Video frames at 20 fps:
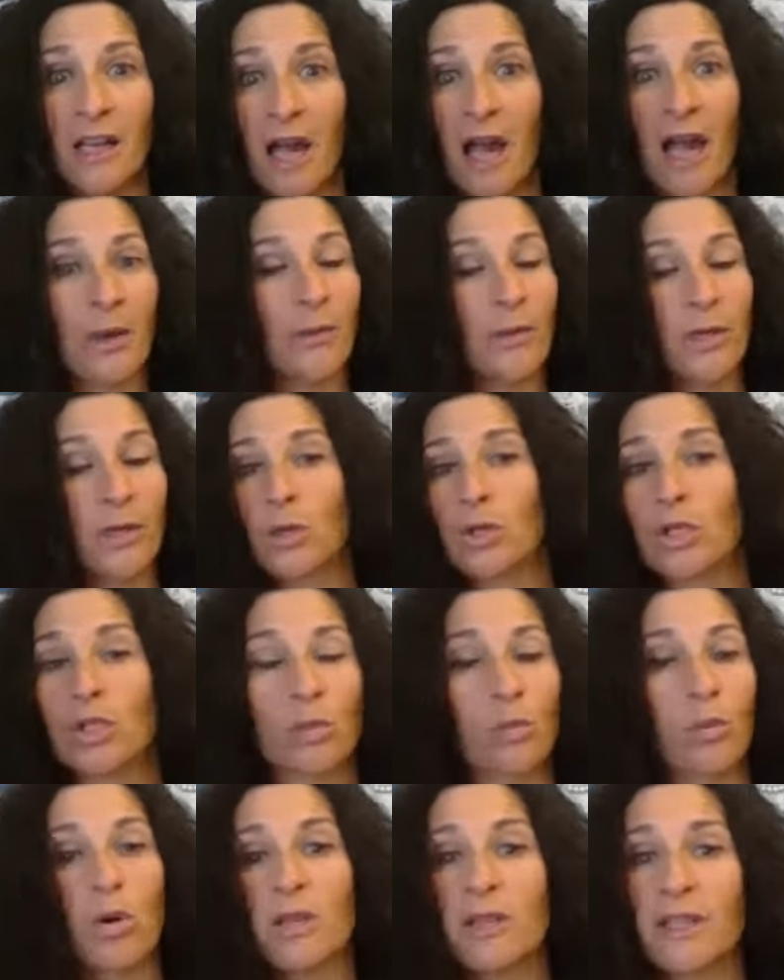I would go
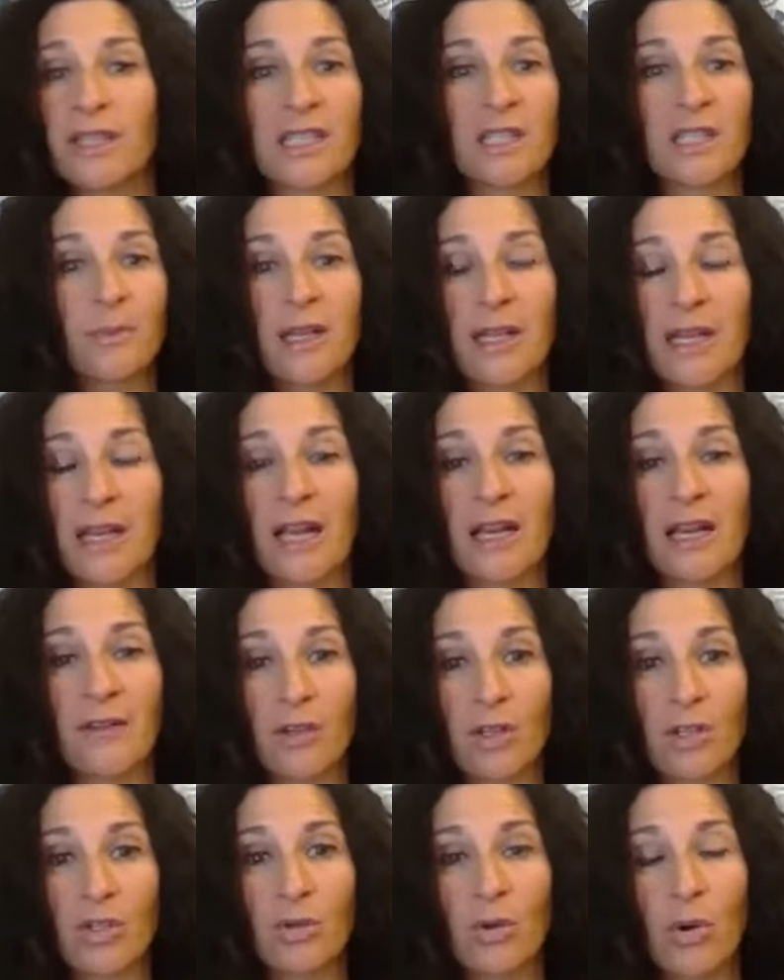swirling, spinning out of
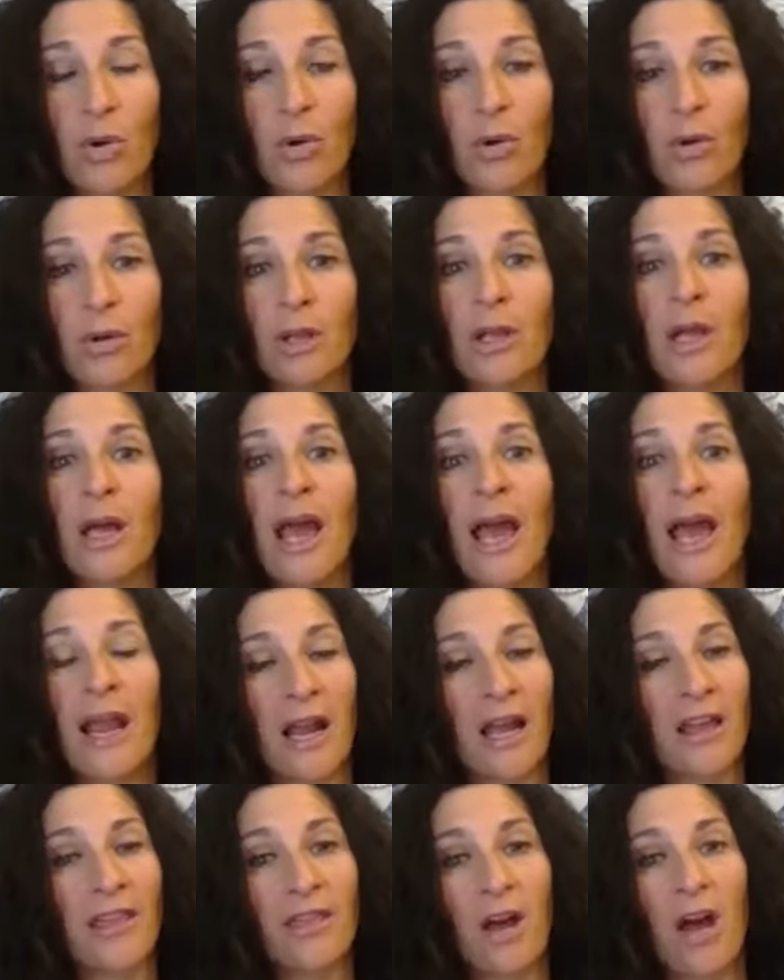control. And
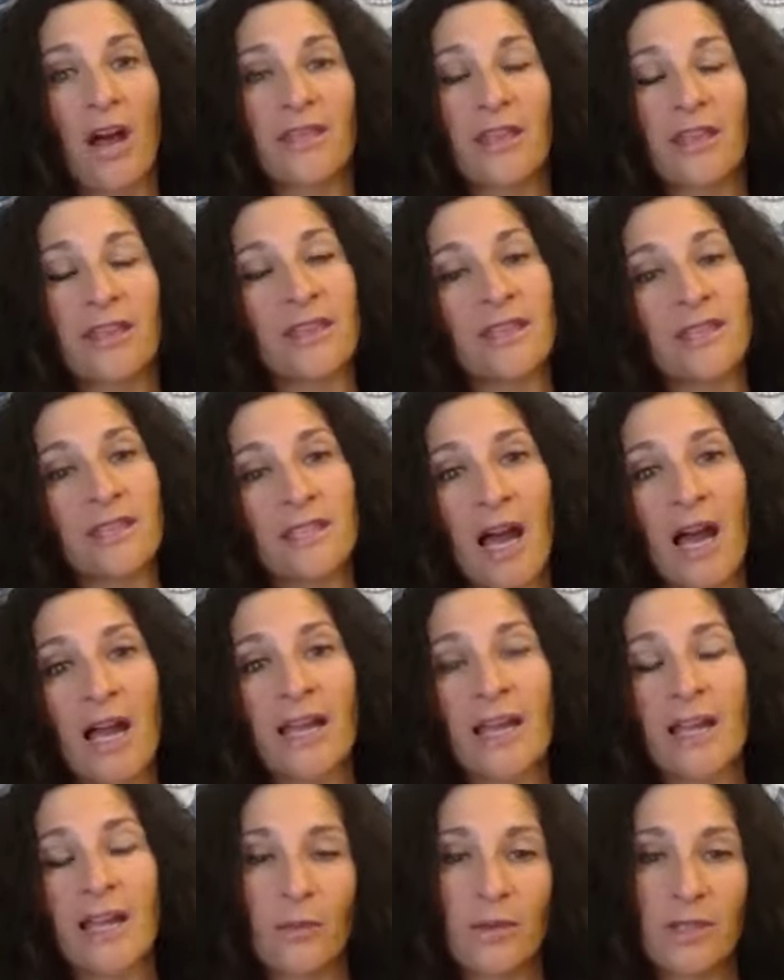I thought that the
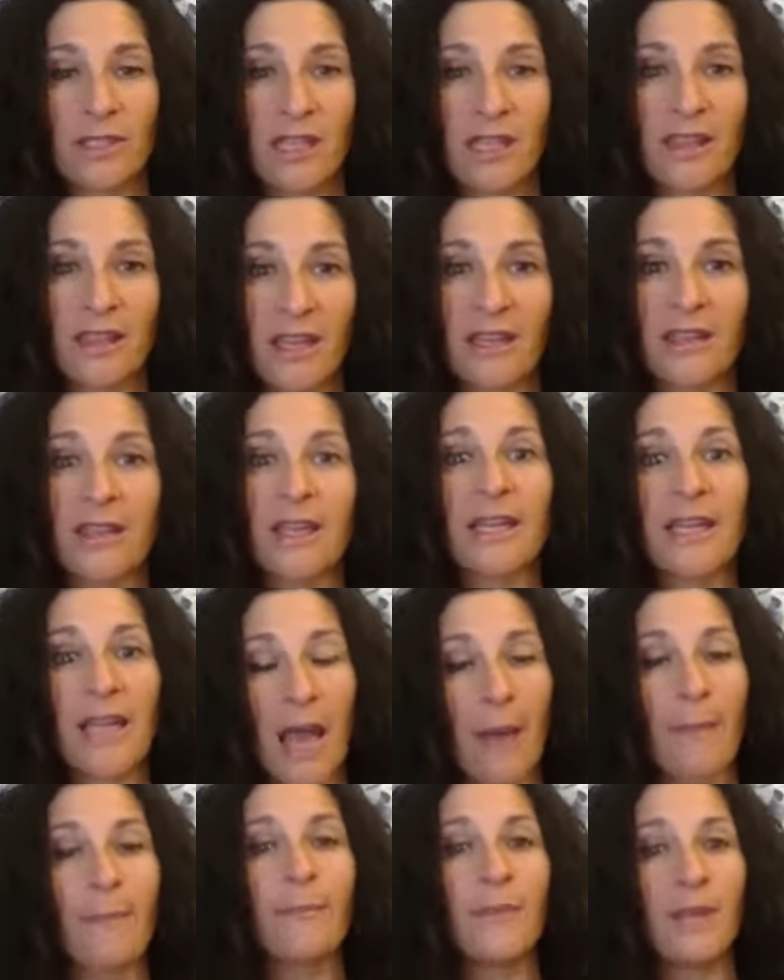diet was the thing that
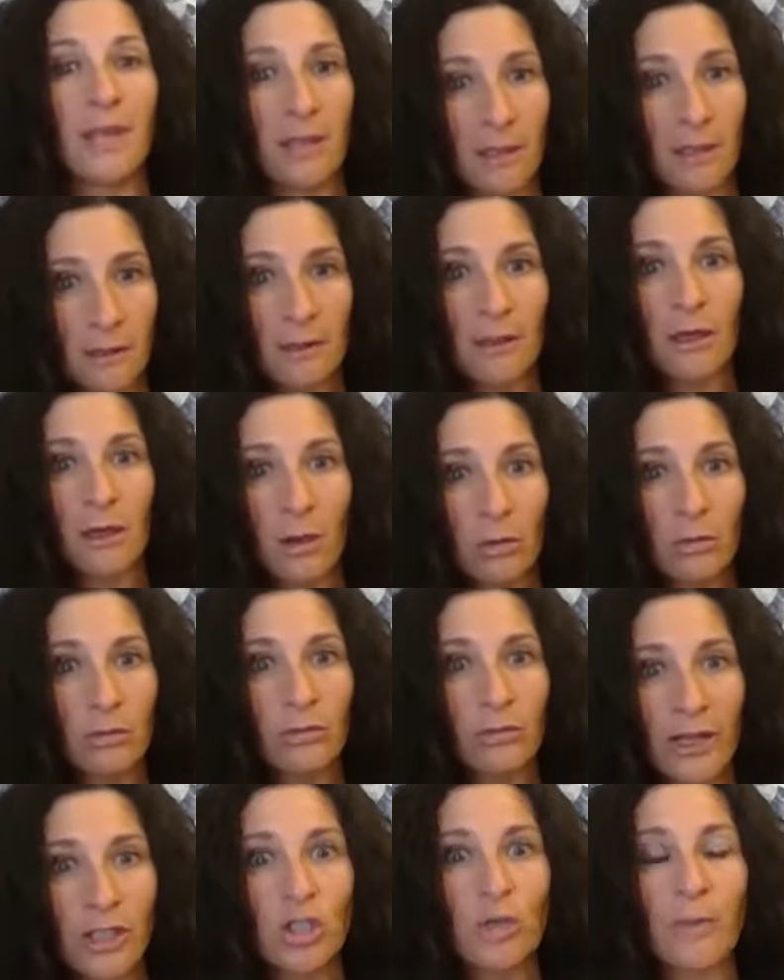kept me,
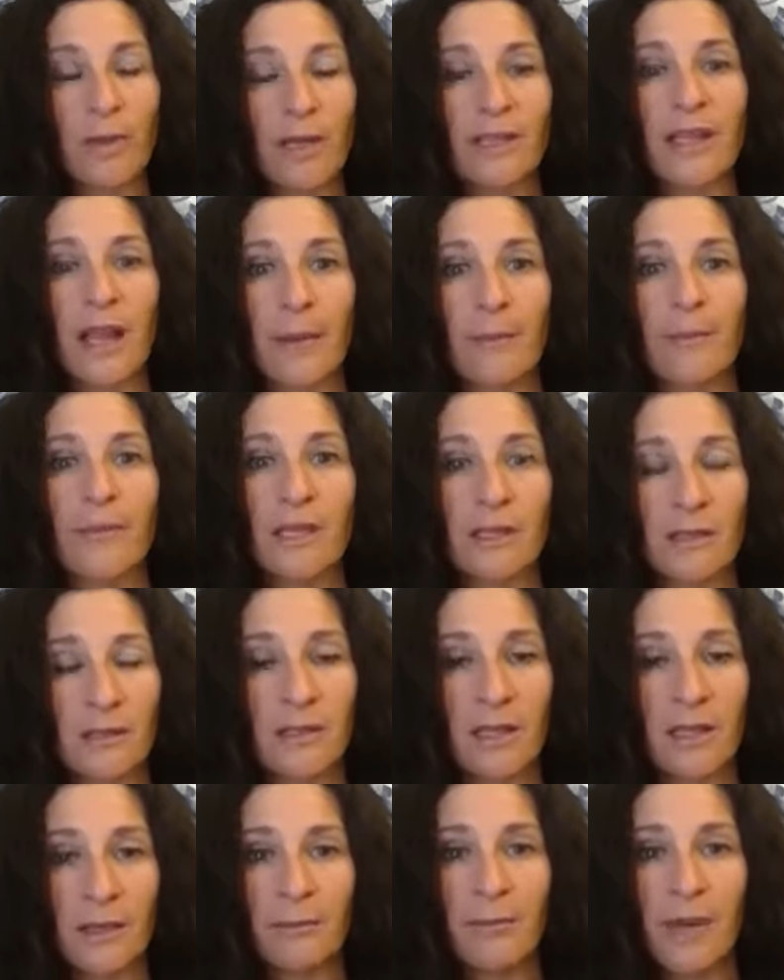regimen, kept me
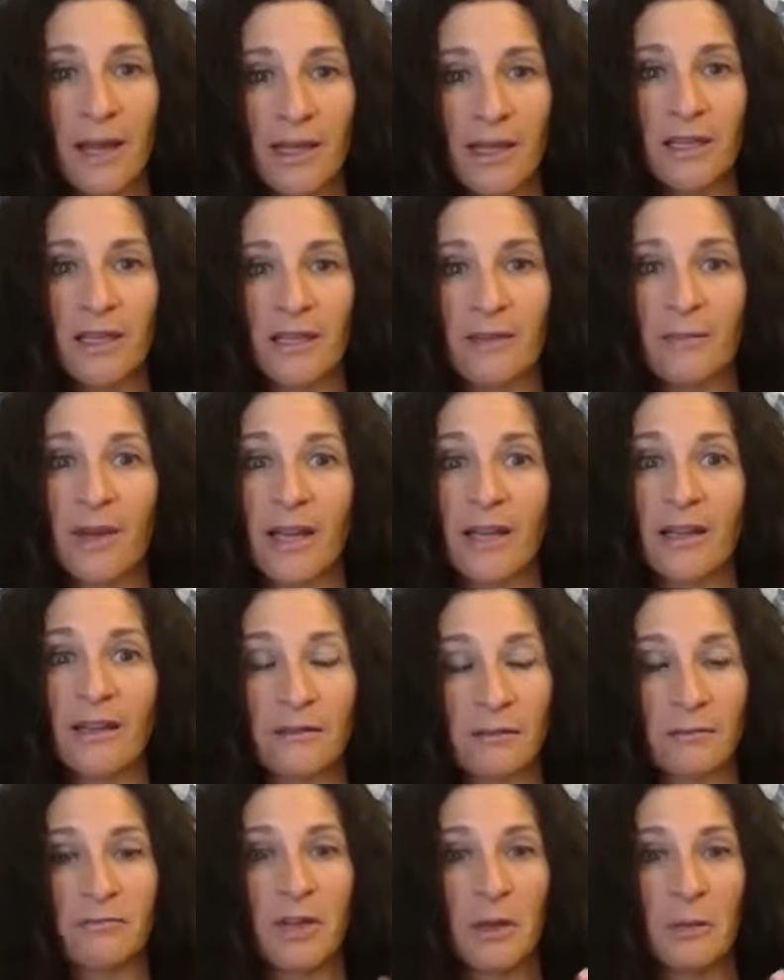in
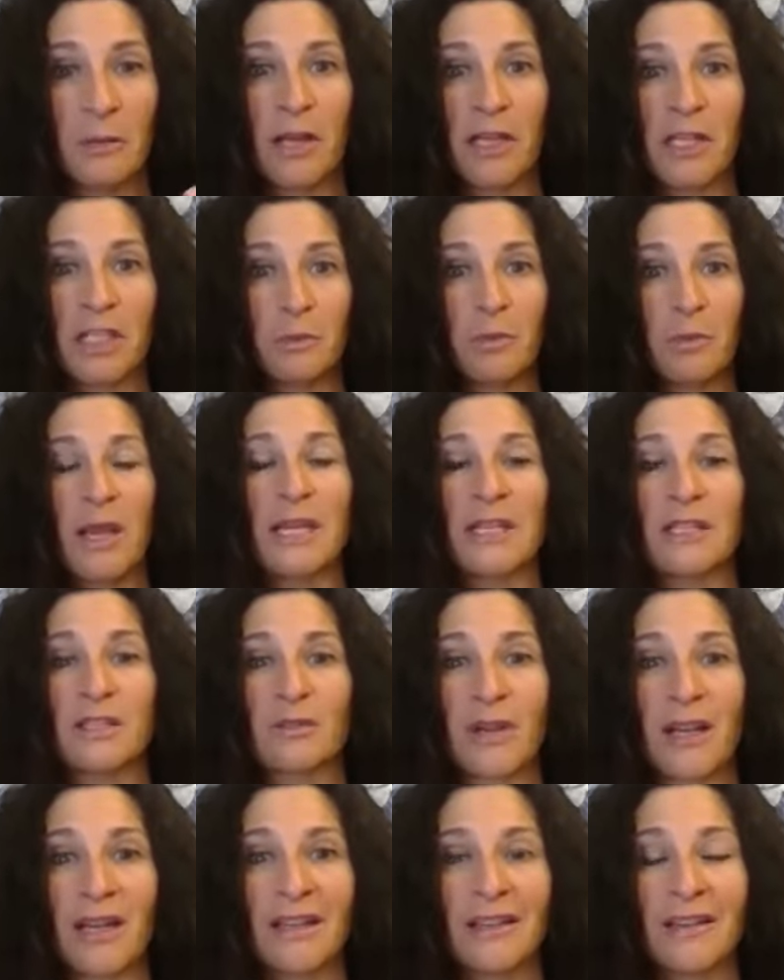my space,
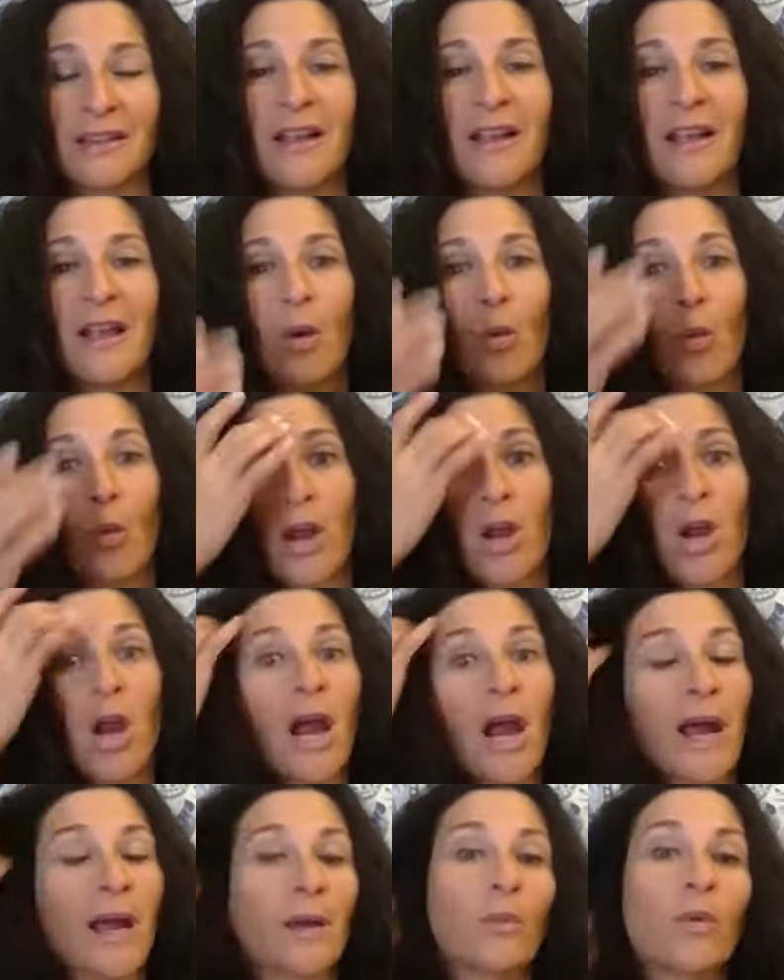right? Where
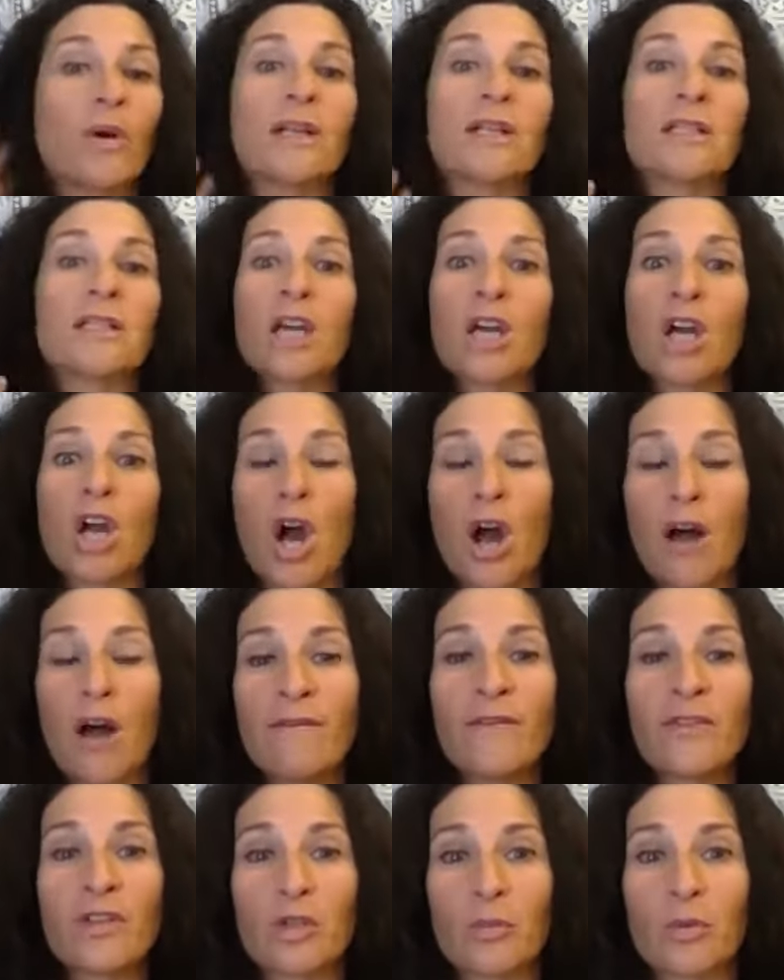I was
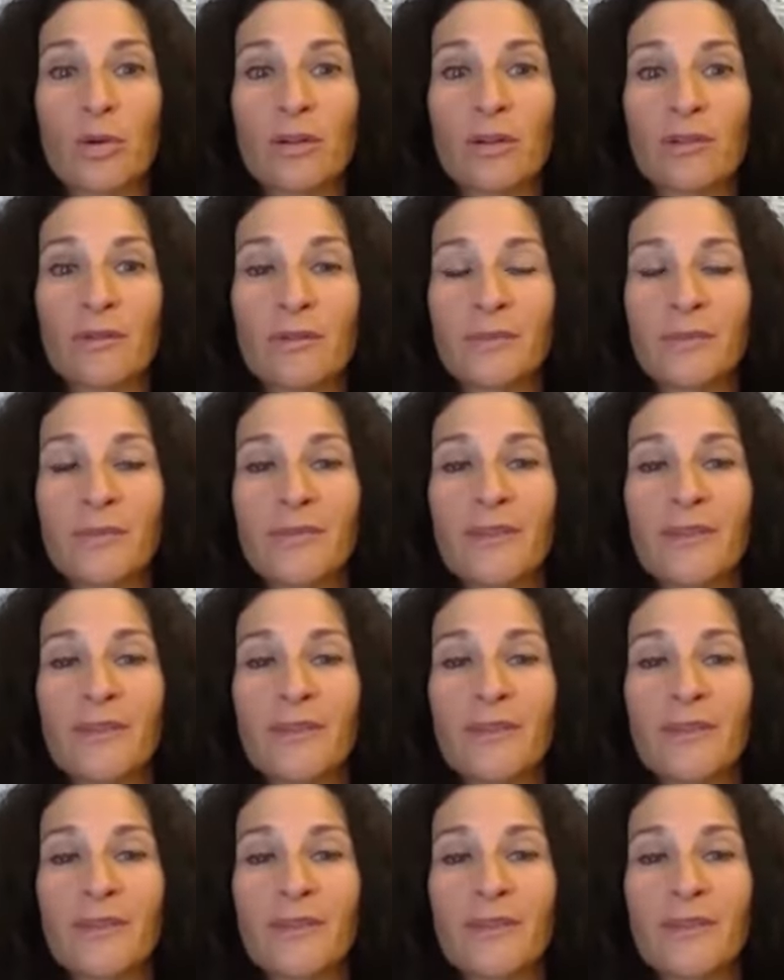comfortable.